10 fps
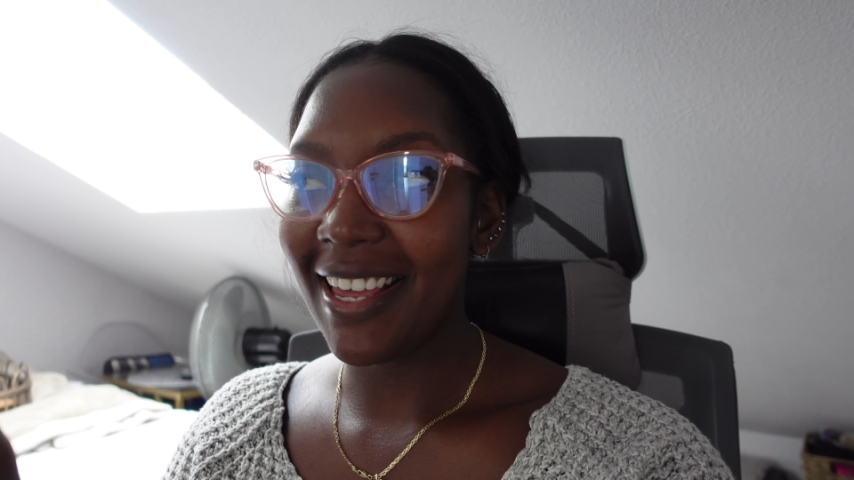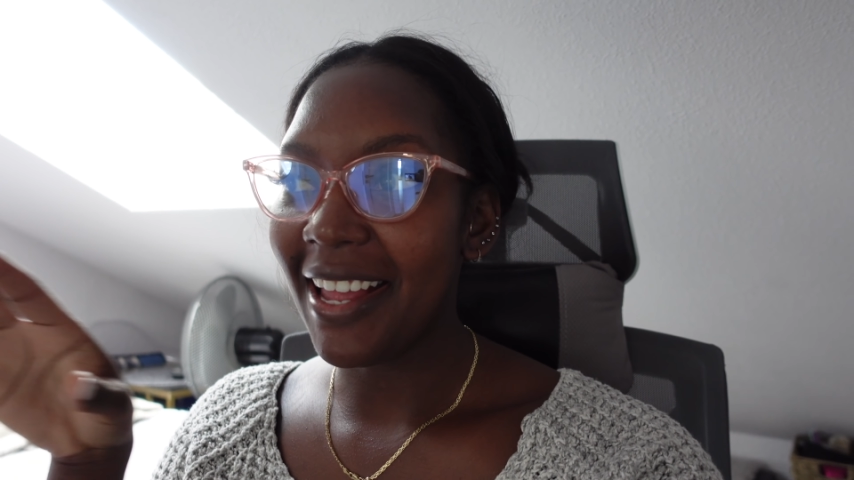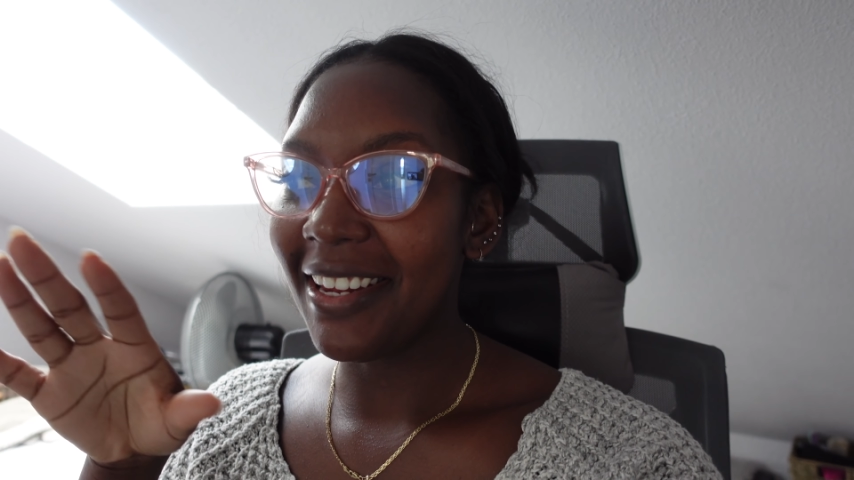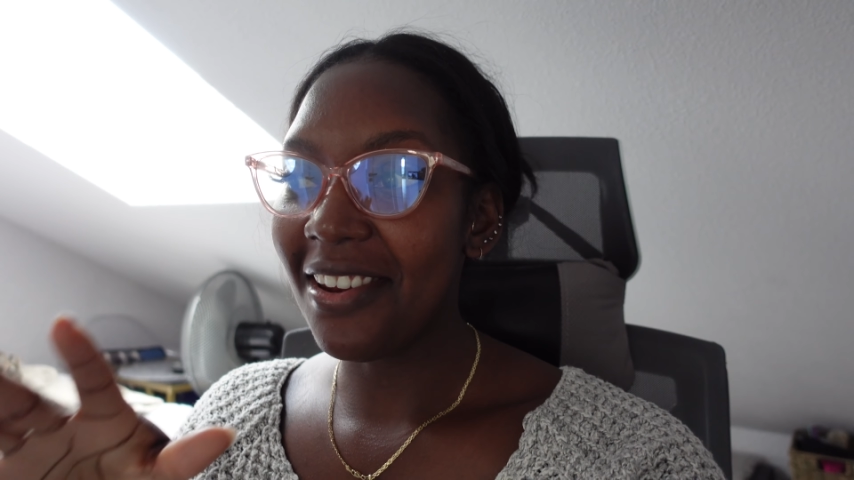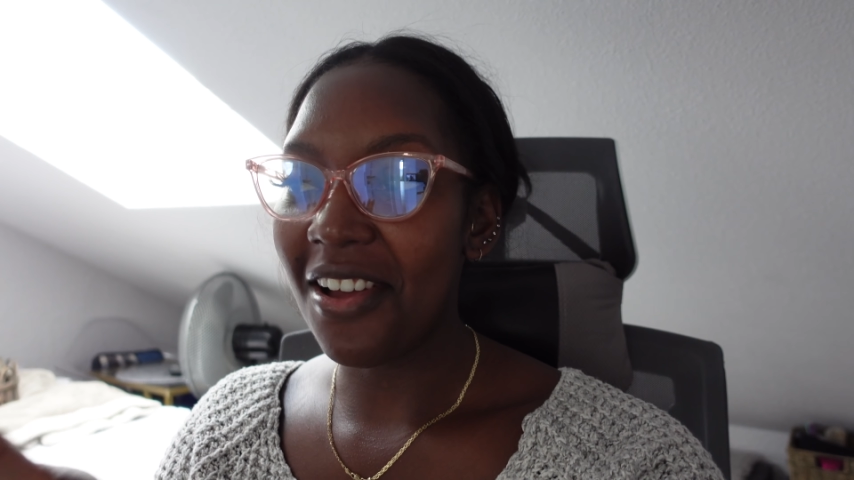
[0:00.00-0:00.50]

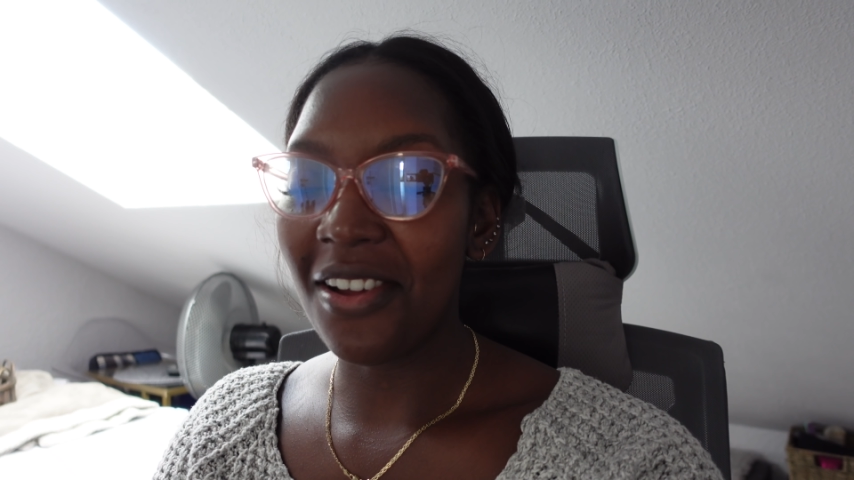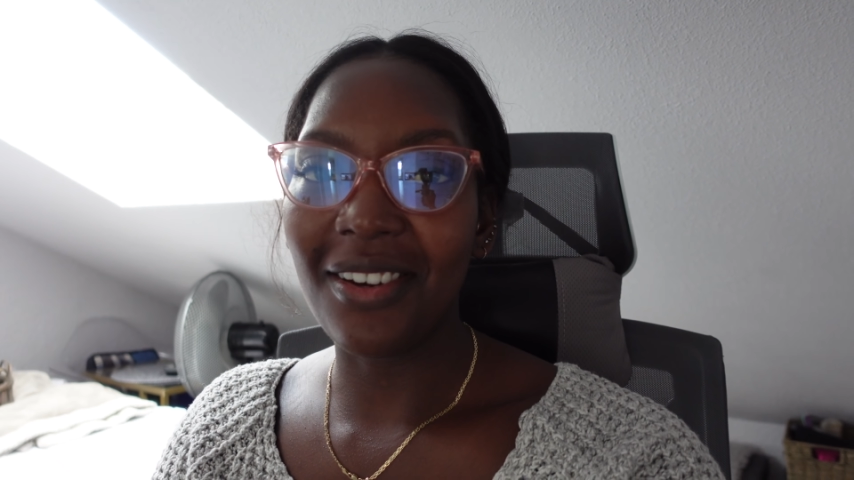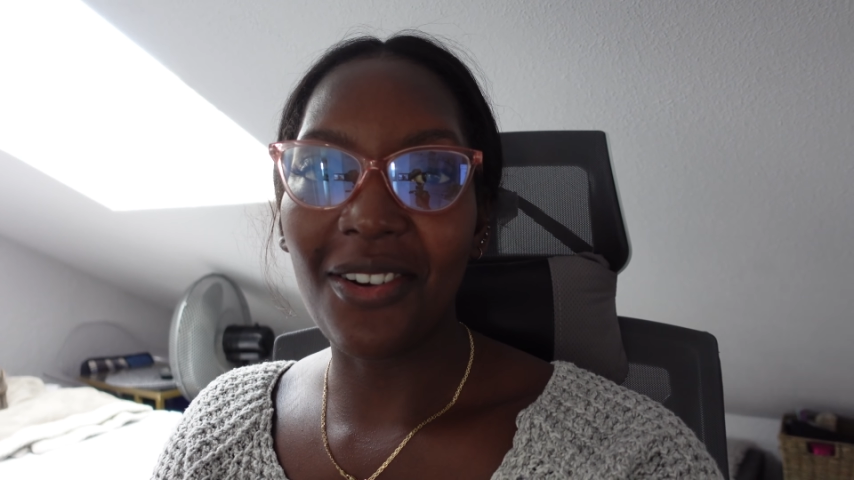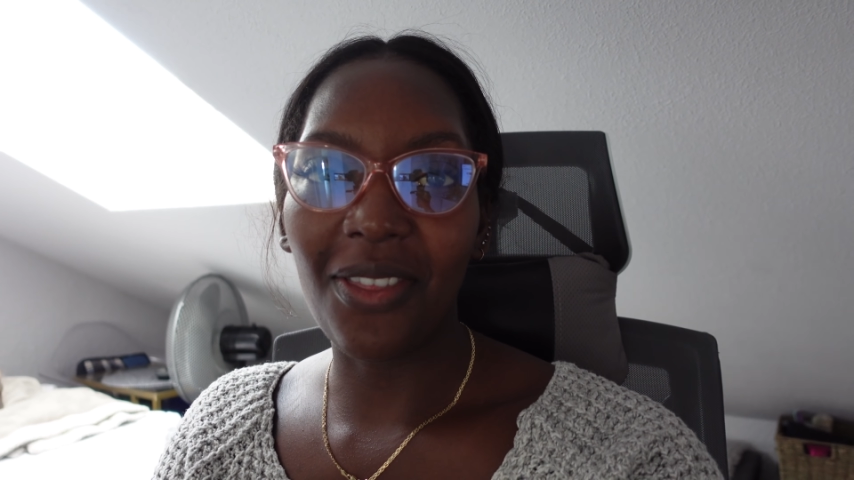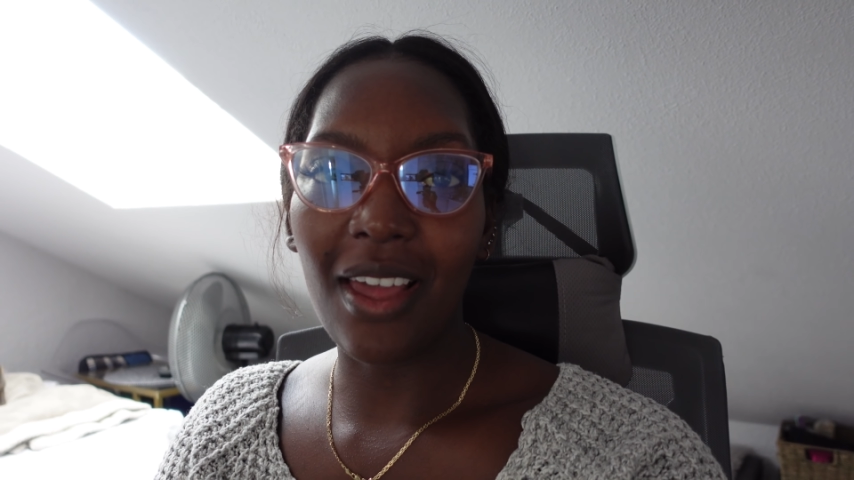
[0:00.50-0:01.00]
I did not
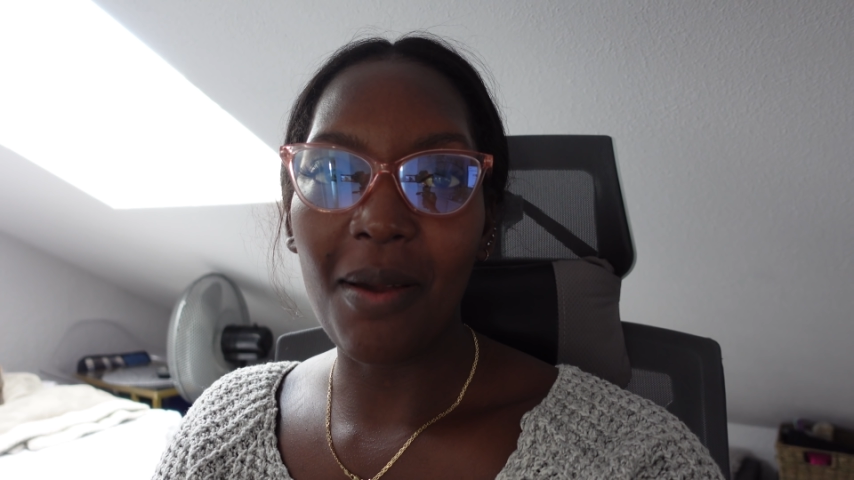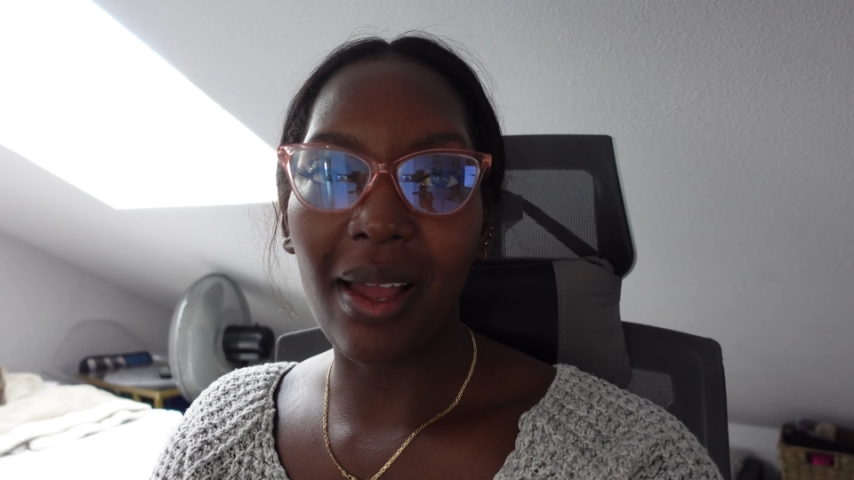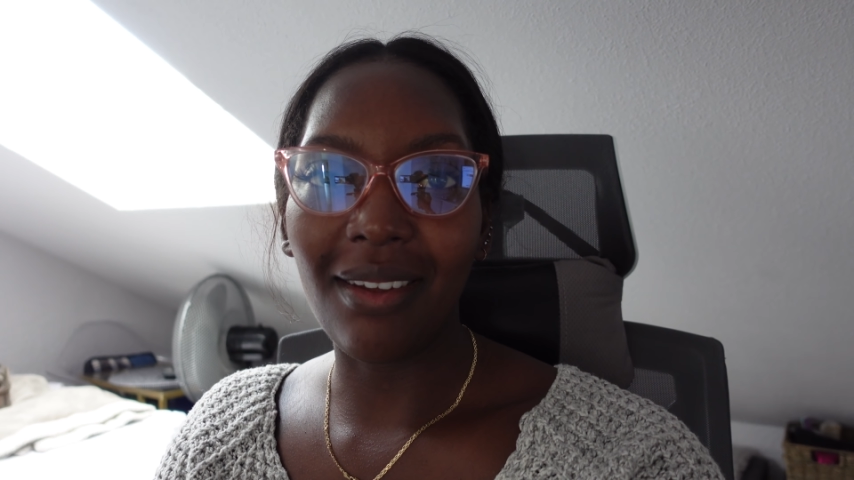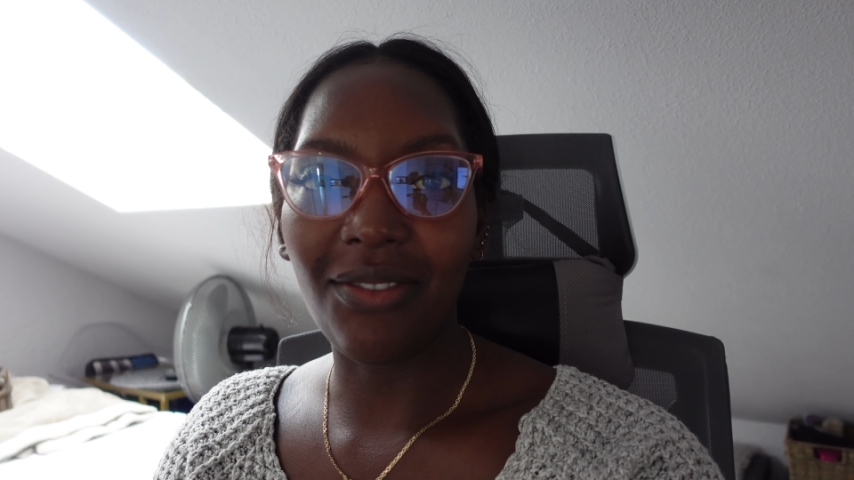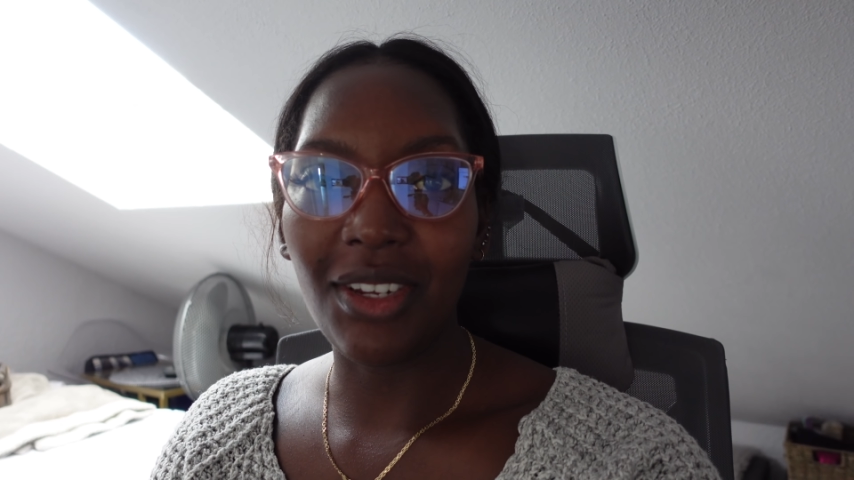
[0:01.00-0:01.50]
know that
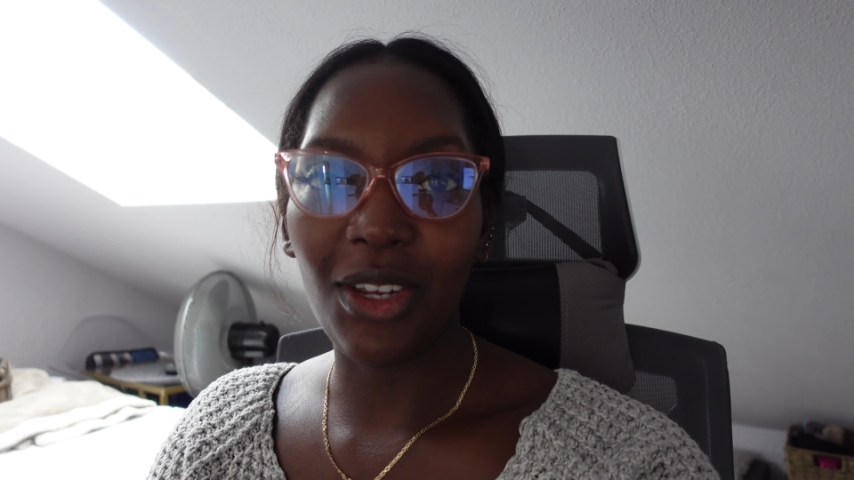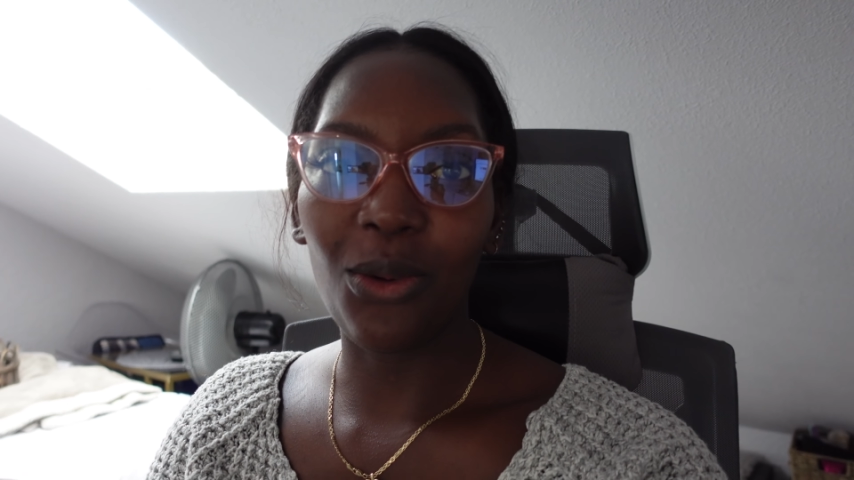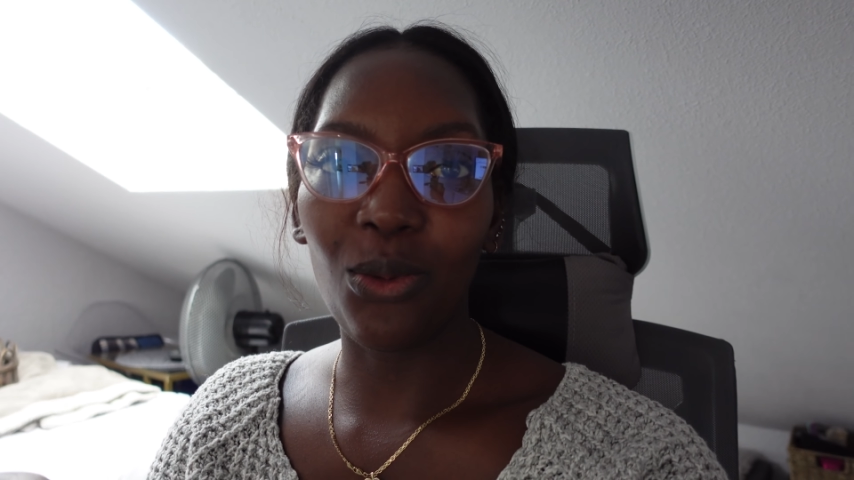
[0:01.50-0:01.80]
my video